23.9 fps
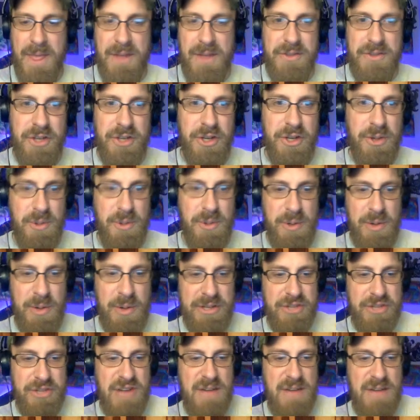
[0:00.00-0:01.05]
So you want
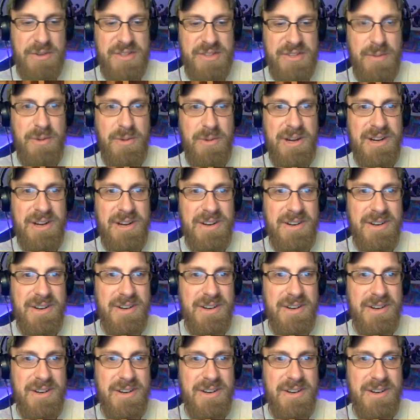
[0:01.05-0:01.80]
to travel somewhere.